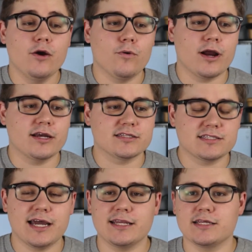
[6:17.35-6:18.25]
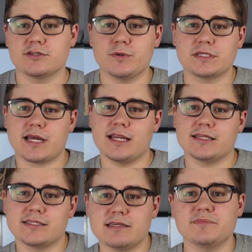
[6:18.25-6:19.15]
whereas Titan has always kind
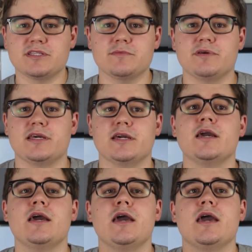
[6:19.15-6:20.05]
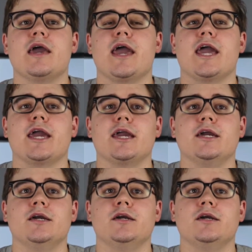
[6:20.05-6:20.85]
of seemed to be an